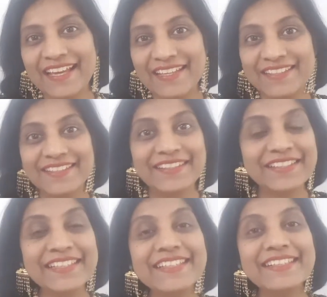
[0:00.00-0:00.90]
is a
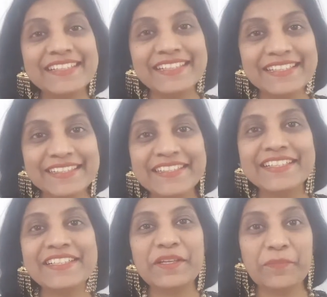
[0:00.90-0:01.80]

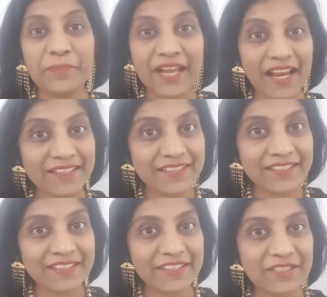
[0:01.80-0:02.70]
really
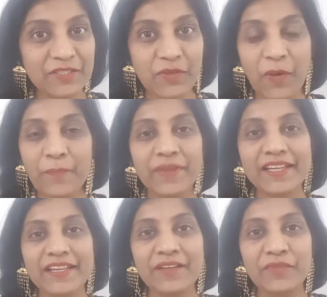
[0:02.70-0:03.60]
practical
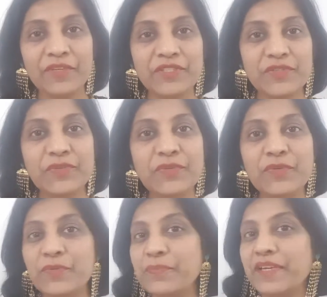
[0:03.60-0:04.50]
topic which
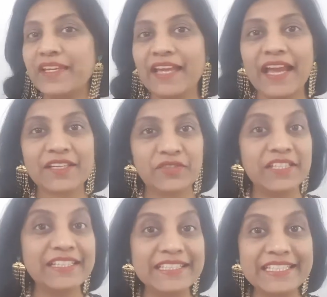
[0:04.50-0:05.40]
you may
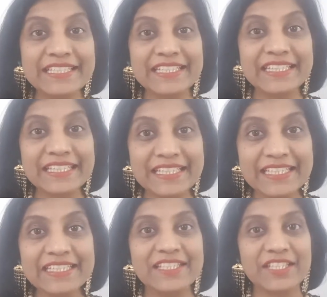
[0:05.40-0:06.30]
actually need
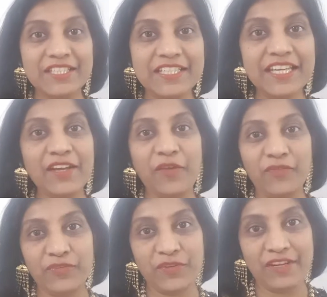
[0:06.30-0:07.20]
each day
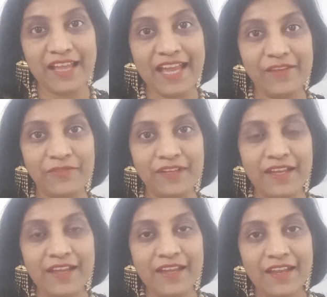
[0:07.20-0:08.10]
of your life.
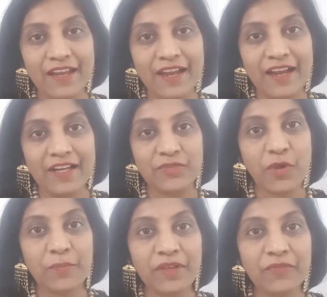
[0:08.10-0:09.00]
Our
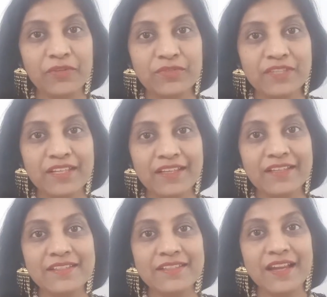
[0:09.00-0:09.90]
topic for
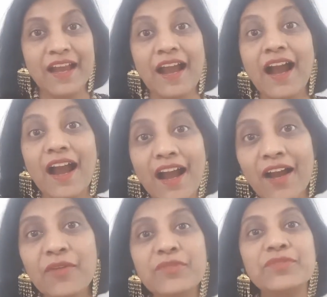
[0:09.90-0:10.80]
today is
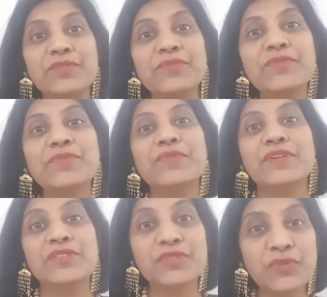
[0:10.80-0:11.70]
how to
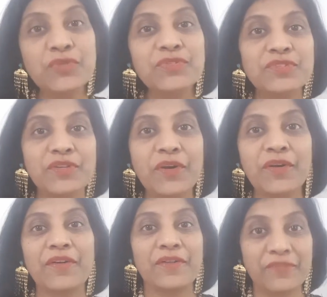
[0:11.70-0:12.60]
choose
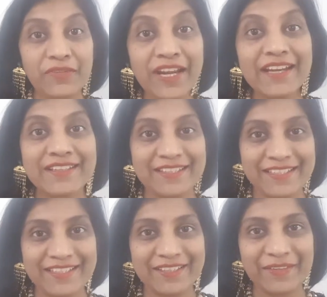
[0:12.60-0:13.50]
your friends.